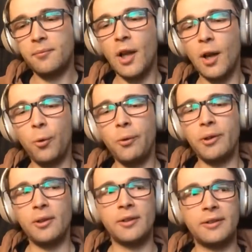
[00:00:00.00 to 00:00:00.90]

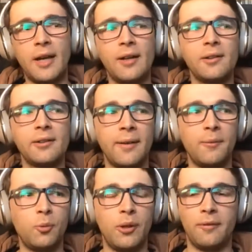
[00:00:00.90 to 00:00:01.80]
we'll tackle
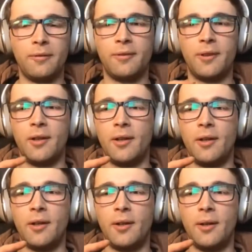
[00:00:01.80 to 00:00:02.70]
them with
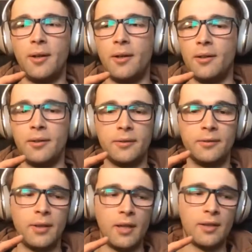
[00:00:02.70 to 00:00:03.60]
the
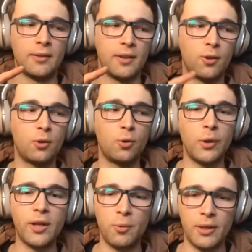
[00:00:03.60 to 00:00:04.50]

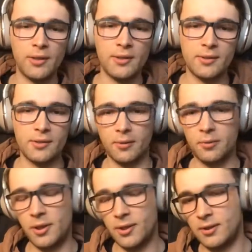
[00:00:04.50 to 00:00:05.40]
quick wins. So
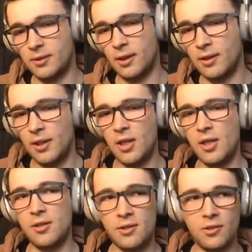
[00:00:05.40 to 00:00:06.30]
just an
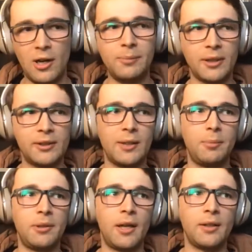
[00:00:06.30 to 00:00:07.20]
easy job that can
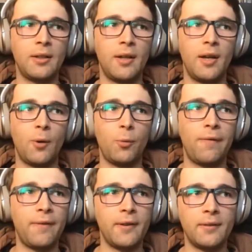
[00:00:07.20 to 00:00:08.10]
be done
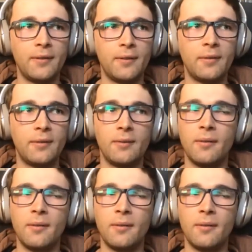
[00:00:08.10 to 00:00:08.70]
within